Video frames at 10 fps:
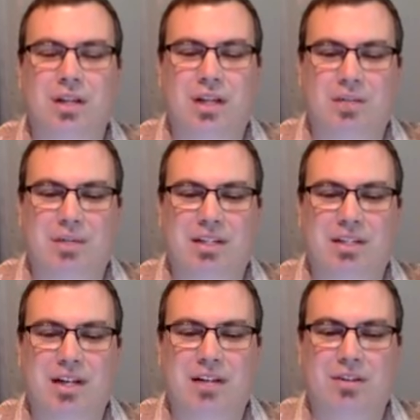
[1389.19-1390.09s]
coming
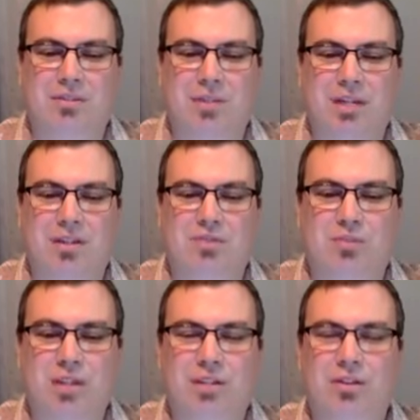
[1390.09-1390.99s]
together, because
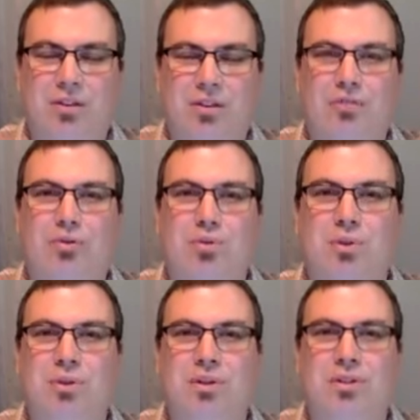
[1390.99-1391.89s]
we look
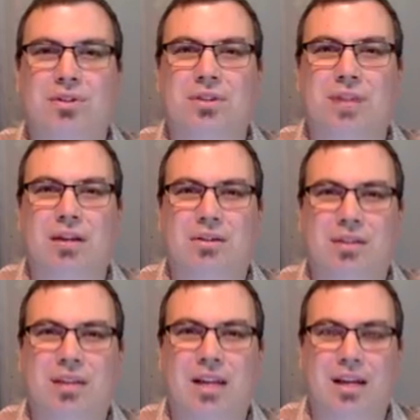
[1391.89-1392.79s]
forward to that
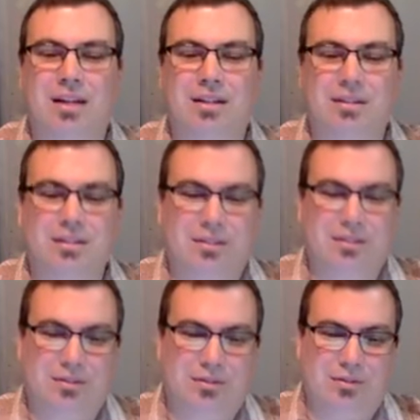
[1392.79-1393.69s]
day
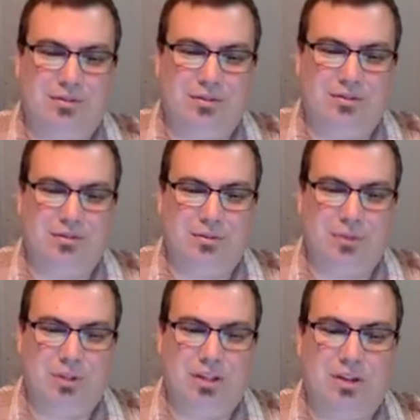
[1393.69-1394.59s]

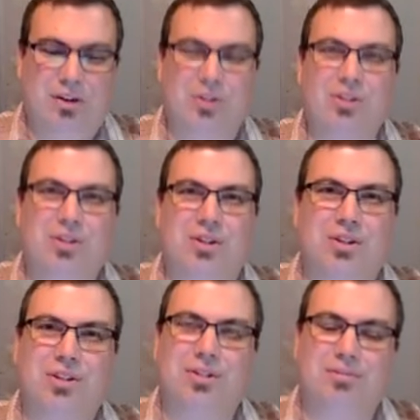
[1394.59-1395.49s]
within our
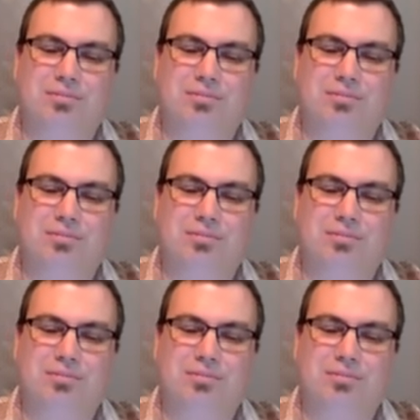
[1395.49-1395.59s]
church.